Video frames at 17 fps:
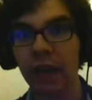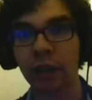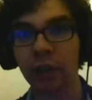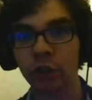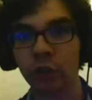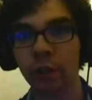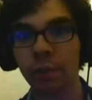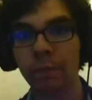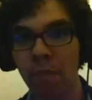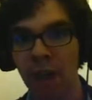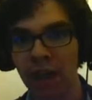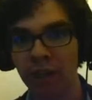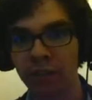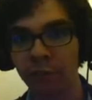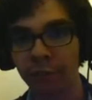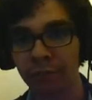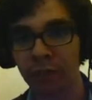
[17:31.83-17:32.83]
actually a
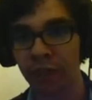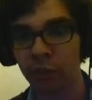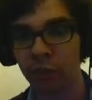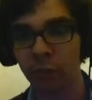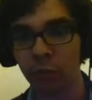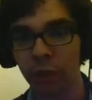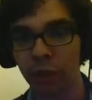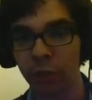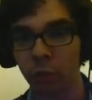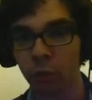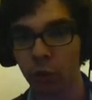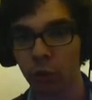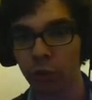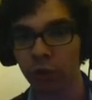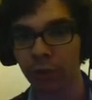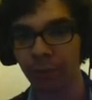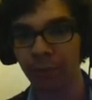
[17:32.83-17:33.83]
massive build somewhere in the
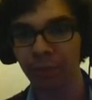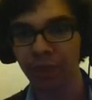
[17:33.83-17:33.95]
world.